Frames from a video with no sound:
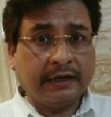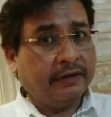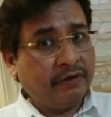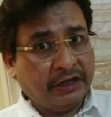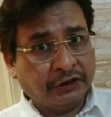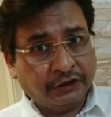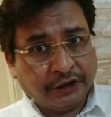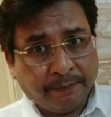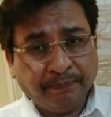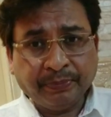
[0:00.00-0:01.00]

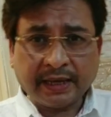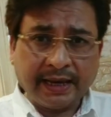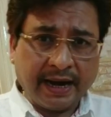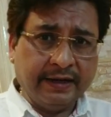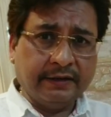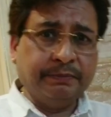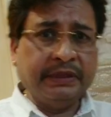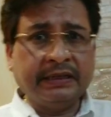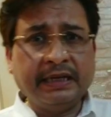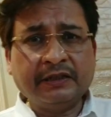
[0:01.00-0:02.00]
relationship, career,
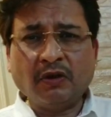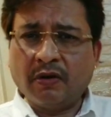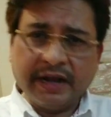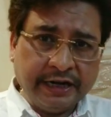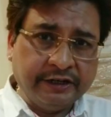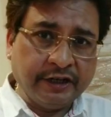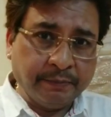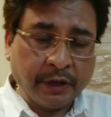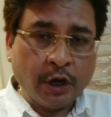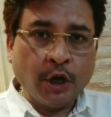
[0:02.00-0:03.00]
business, or any
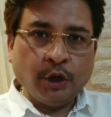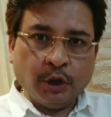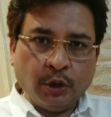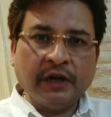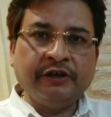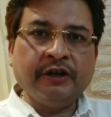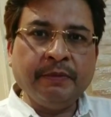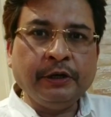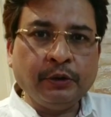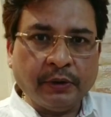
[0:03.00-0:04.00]
dream you are
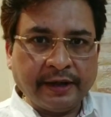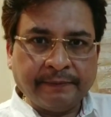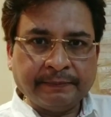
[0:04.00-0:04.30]
dreaming today.